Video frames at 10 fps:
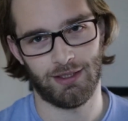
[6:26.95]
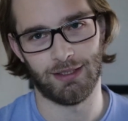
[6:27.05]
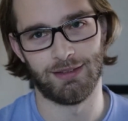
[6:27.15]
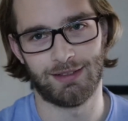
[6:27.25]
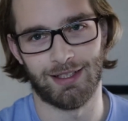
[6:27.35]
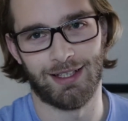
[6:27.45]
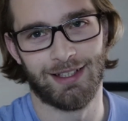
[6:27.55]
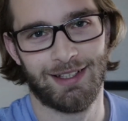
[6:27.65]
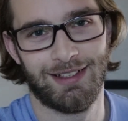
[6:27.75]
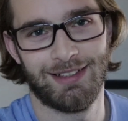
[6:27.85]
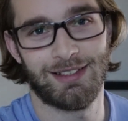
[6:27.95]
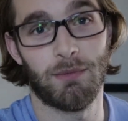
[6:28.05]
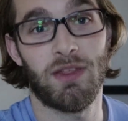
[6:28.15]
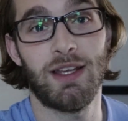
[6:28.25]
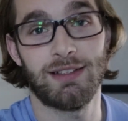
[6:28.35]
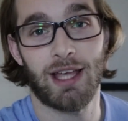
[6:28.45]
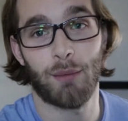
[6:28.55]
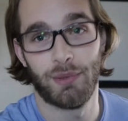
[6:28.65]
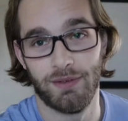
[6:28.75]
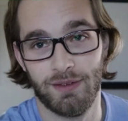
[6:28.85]
because uh, some things
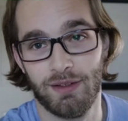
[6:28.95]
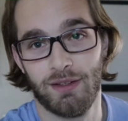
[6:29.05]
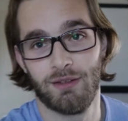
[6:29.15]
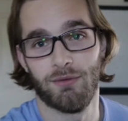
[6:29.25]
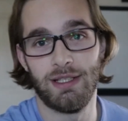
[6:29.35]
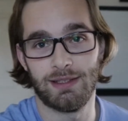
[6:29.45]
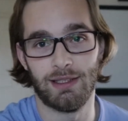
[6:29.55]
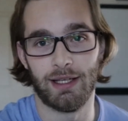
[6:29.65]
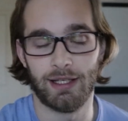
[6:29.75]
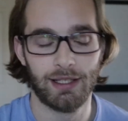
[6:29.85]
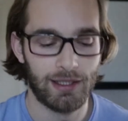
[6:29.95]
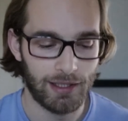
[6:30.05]
happened recently,